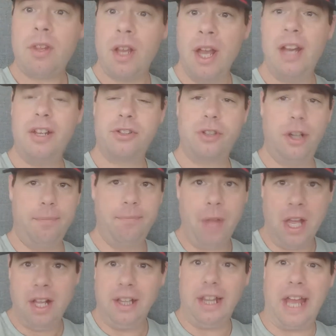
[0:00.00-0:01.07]
That is
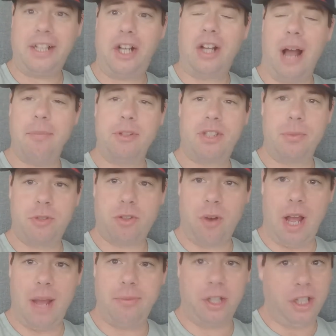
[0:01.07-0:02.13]
good. Like, comment,
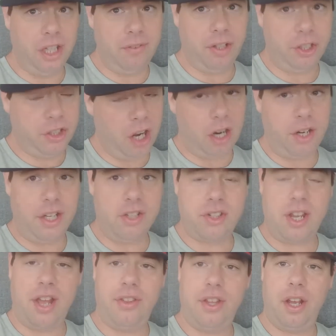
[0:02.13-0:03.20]
subscribe. The Cleveland
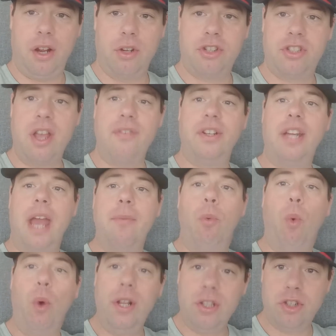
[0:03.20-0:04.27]
Guardians had their
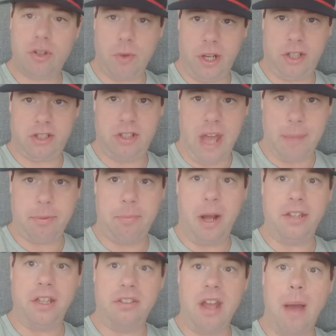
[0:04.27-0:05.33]
7-game win streak snapped
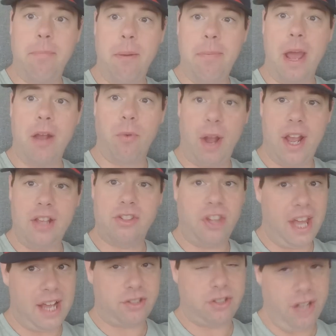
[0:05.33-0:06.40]
by the Tampa Bay
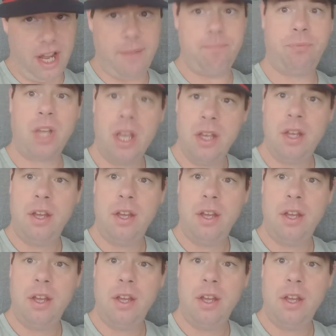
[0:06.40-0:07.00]
Rays last night.